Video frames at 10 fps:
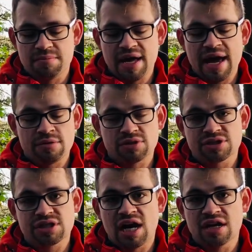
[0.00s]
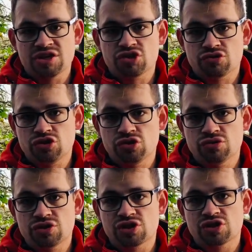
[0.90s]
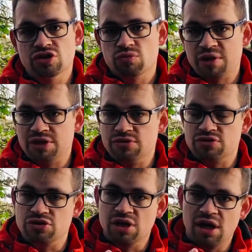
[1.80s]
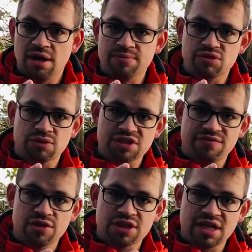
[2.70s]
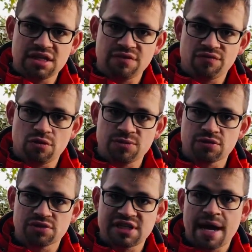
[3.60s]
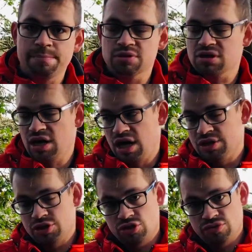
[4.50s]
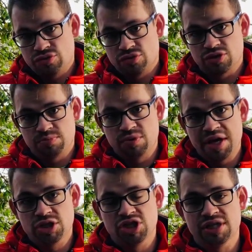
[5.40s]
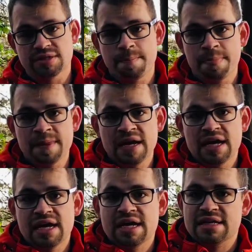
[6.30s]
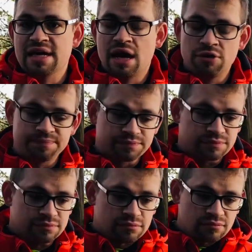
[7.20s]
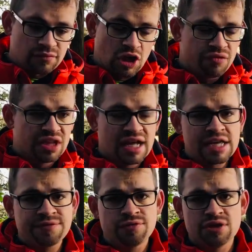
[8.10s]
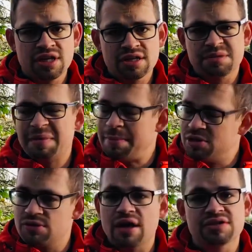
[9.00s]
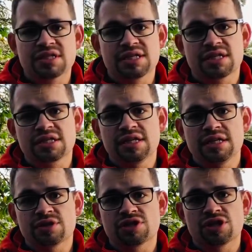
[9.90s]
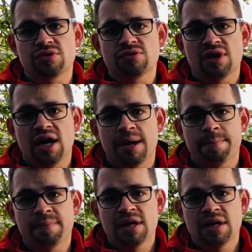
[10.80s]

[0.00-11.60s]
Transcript: errors are introduced when you transfer the data from your sample card to your spreadsheet. Now, over the last few years, maybe in 2016 or so,